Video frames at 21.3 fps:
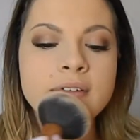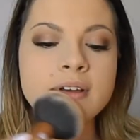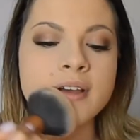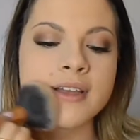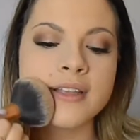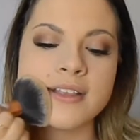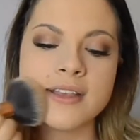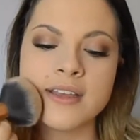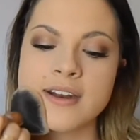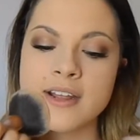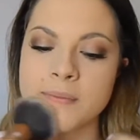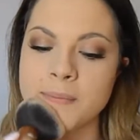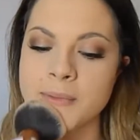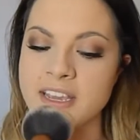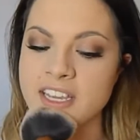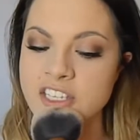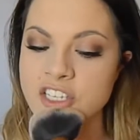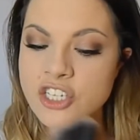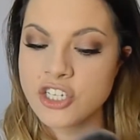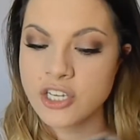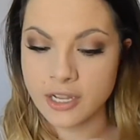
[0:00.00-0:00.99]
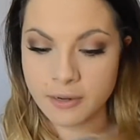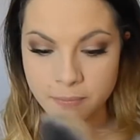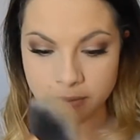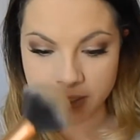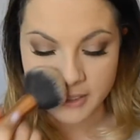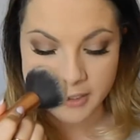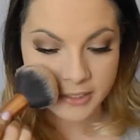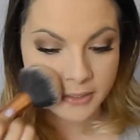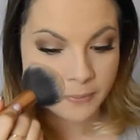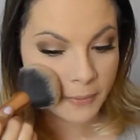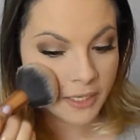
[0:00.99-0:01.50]
And then on my chin,
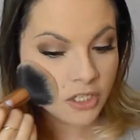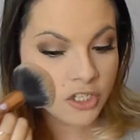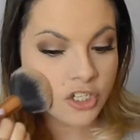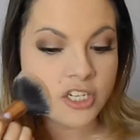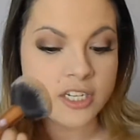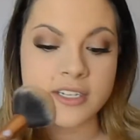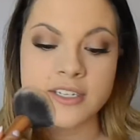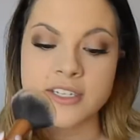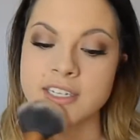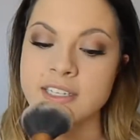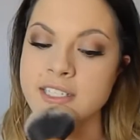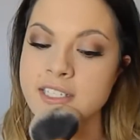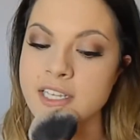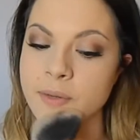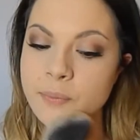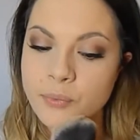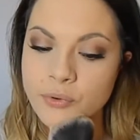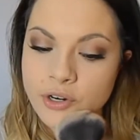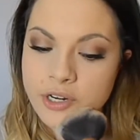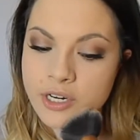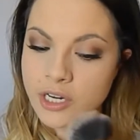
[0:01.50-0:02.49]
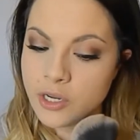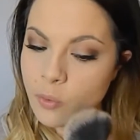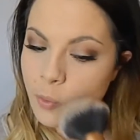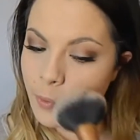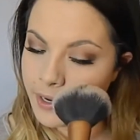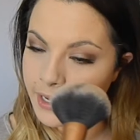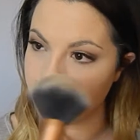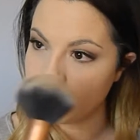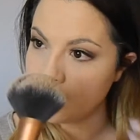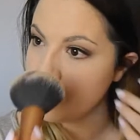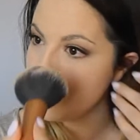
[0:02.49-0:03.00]
because my chin does get pretty
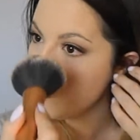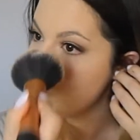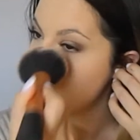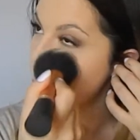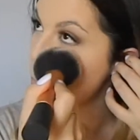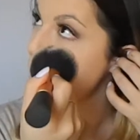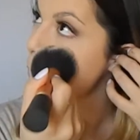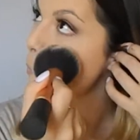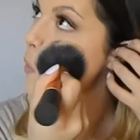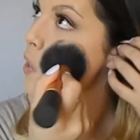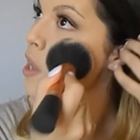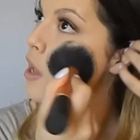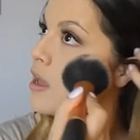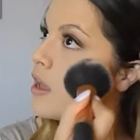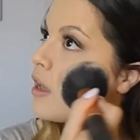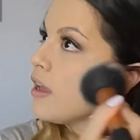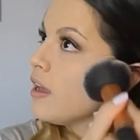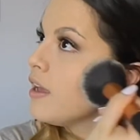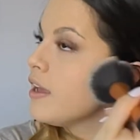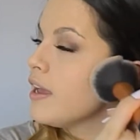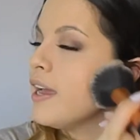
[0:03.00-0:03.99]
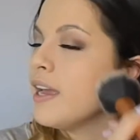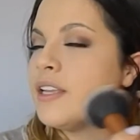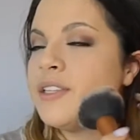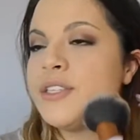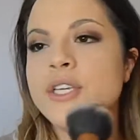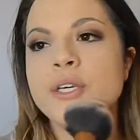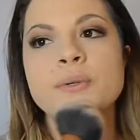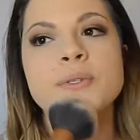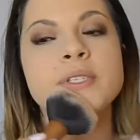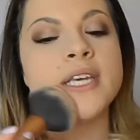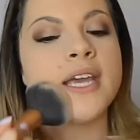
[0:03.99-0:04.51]
oily. And
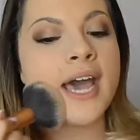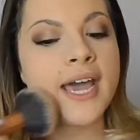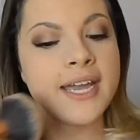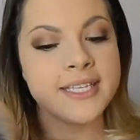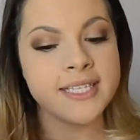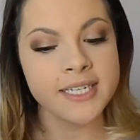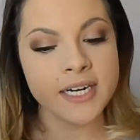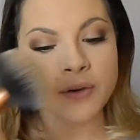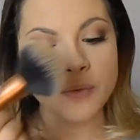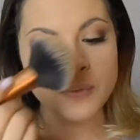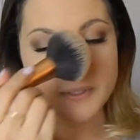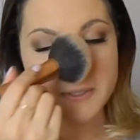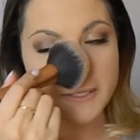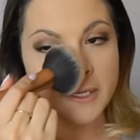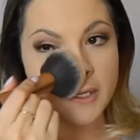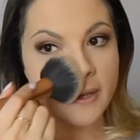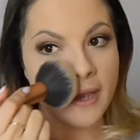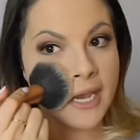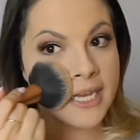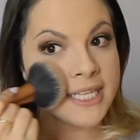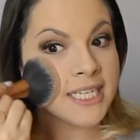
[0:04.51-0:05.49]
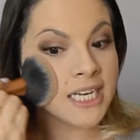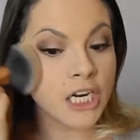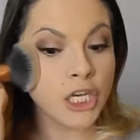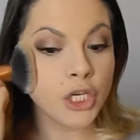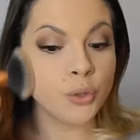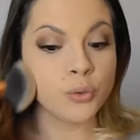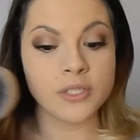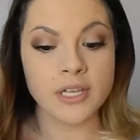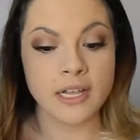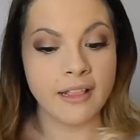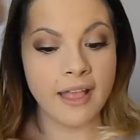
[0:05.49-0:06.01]
do you see, I didn't
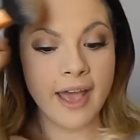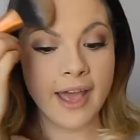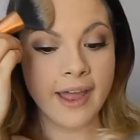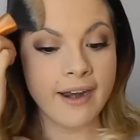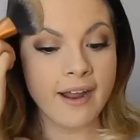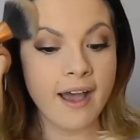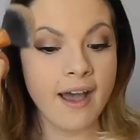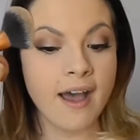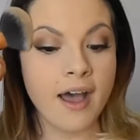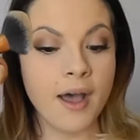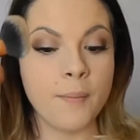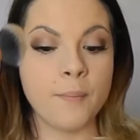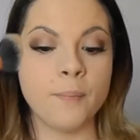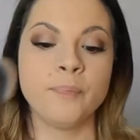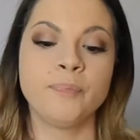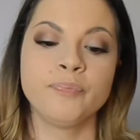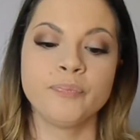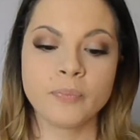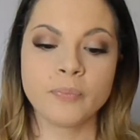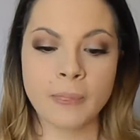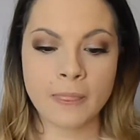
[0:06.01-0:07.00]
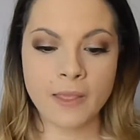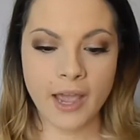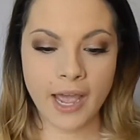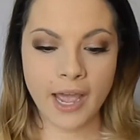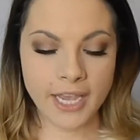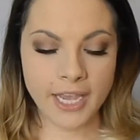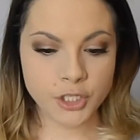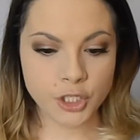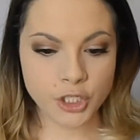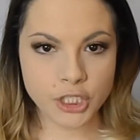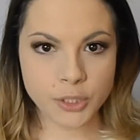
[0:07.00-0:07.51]
use a lot.
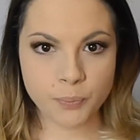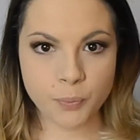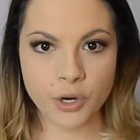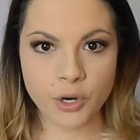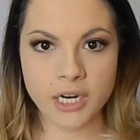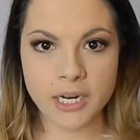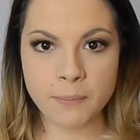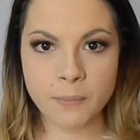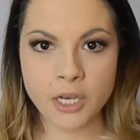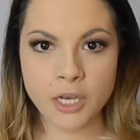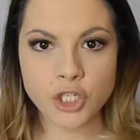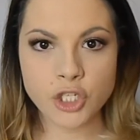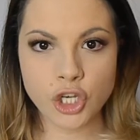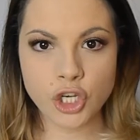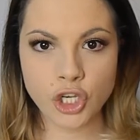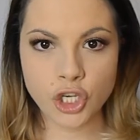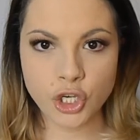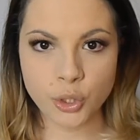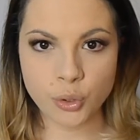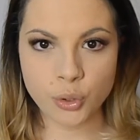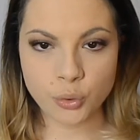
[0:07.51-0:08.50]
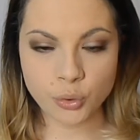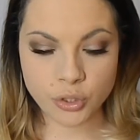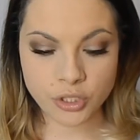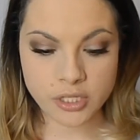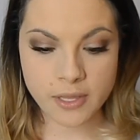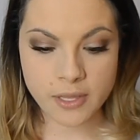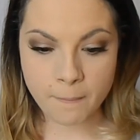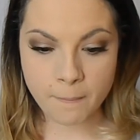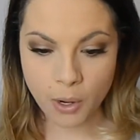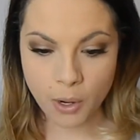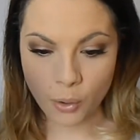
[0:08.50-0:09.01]
I just pretty much used
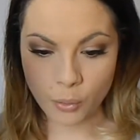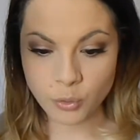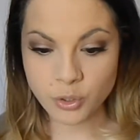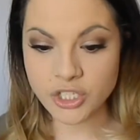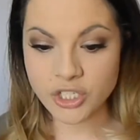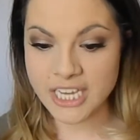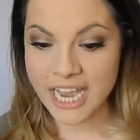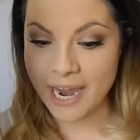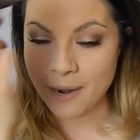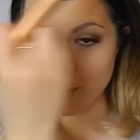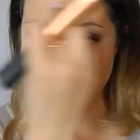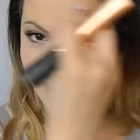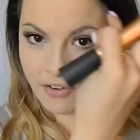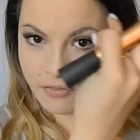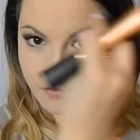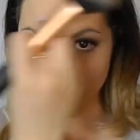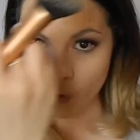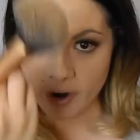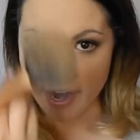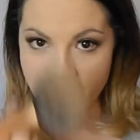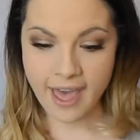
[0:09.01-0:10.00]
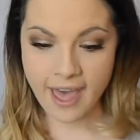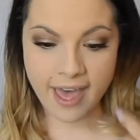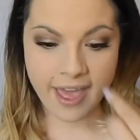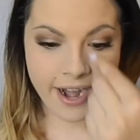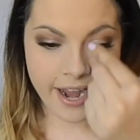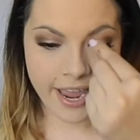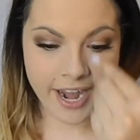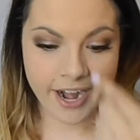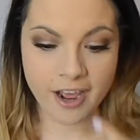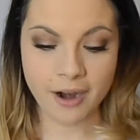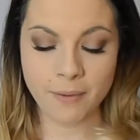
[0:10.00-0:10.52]
the most on my forehead
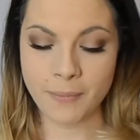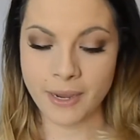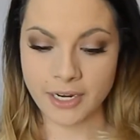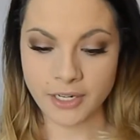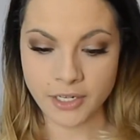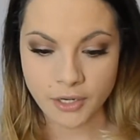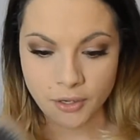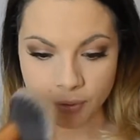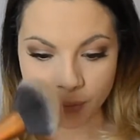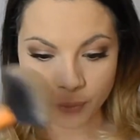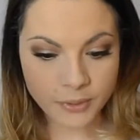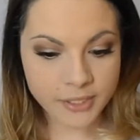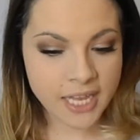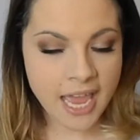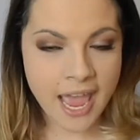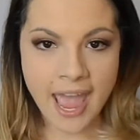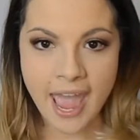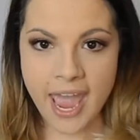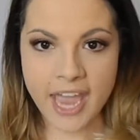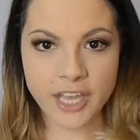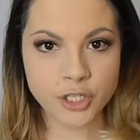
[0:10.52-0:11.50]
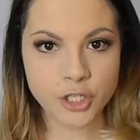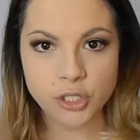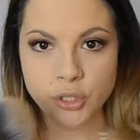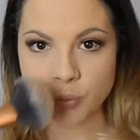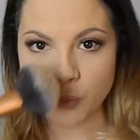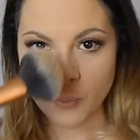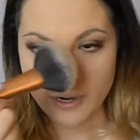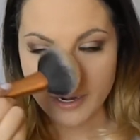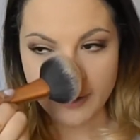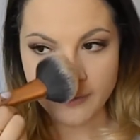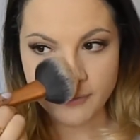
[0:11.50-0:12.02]
and on my nose, and just
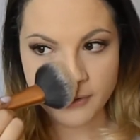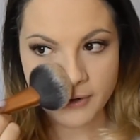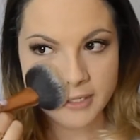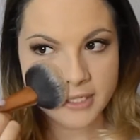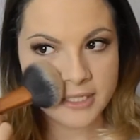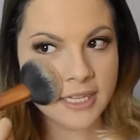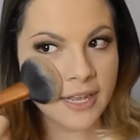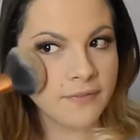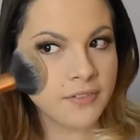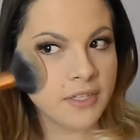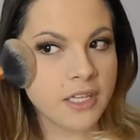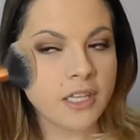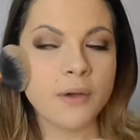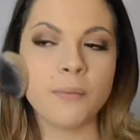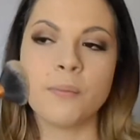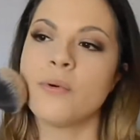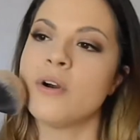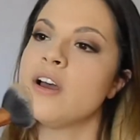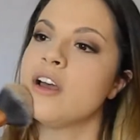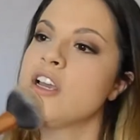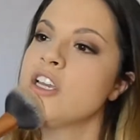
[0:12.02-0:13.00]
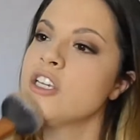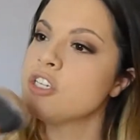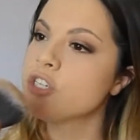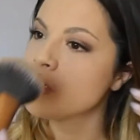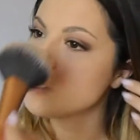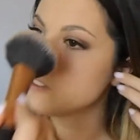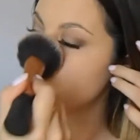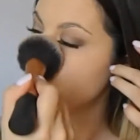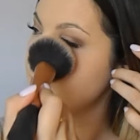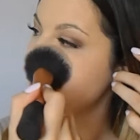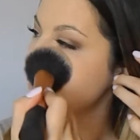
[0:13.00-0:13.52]
whatever is left on the
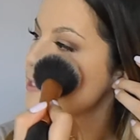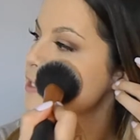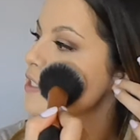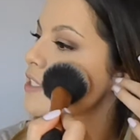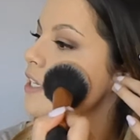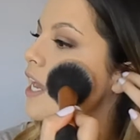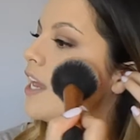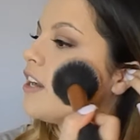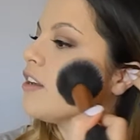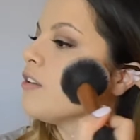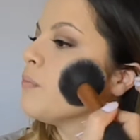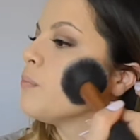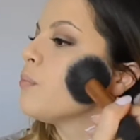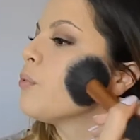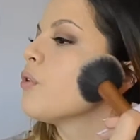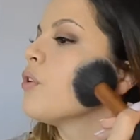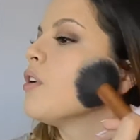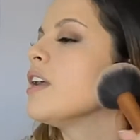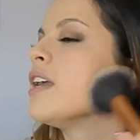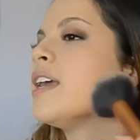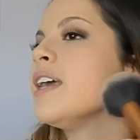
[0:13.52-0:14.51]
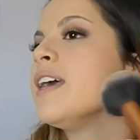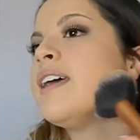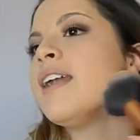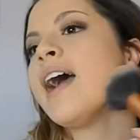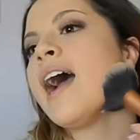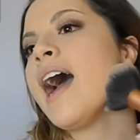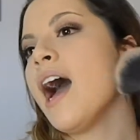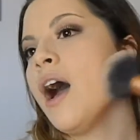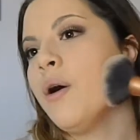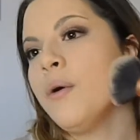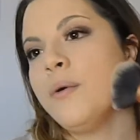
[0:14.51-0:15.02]
brush, I just kind of bring it
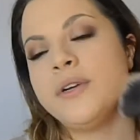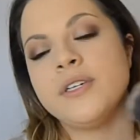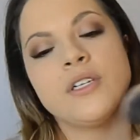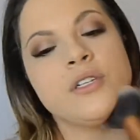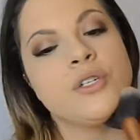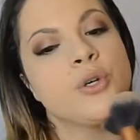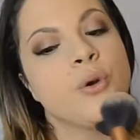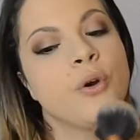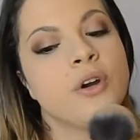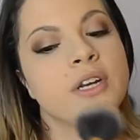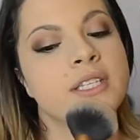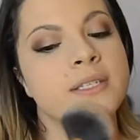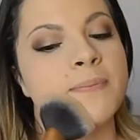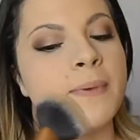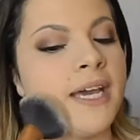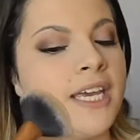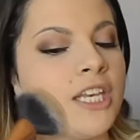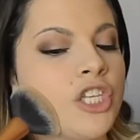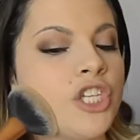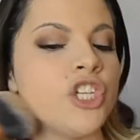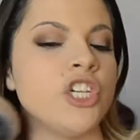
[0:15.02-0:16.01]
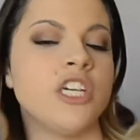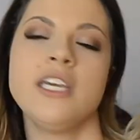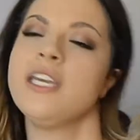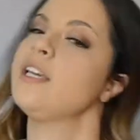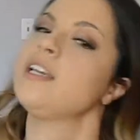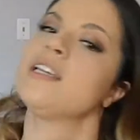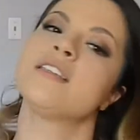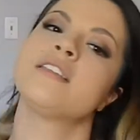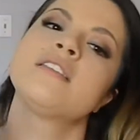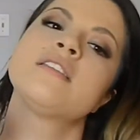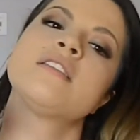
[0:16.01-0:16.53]
out towards my
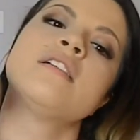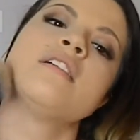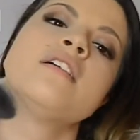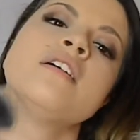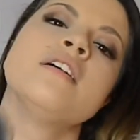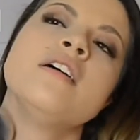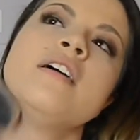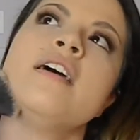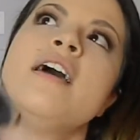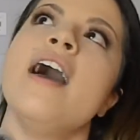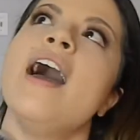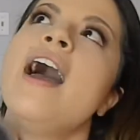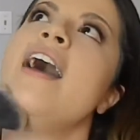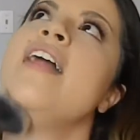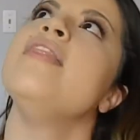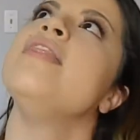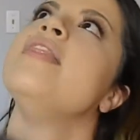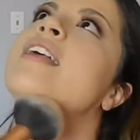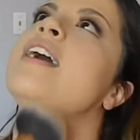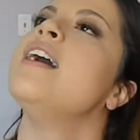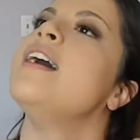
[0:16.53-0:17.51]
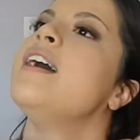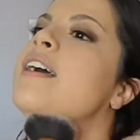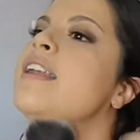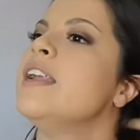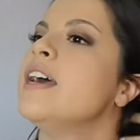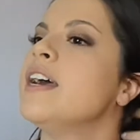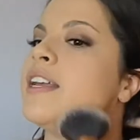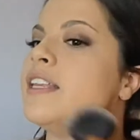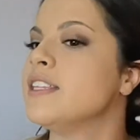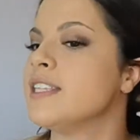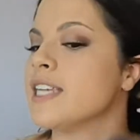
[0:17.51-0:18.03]
cheeks and
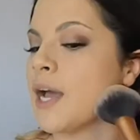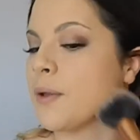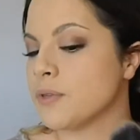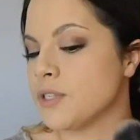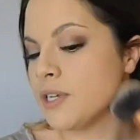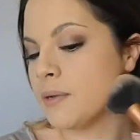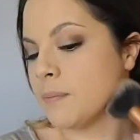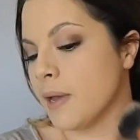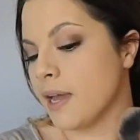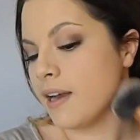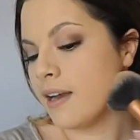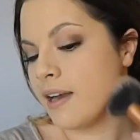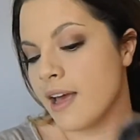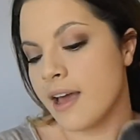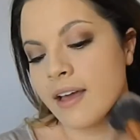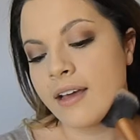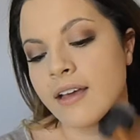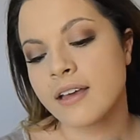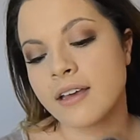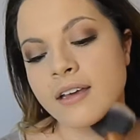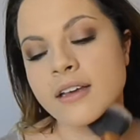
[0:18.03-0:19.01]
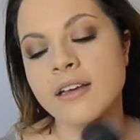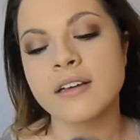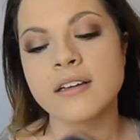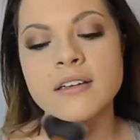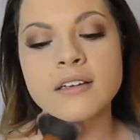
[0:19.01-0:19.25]
then down to my neck.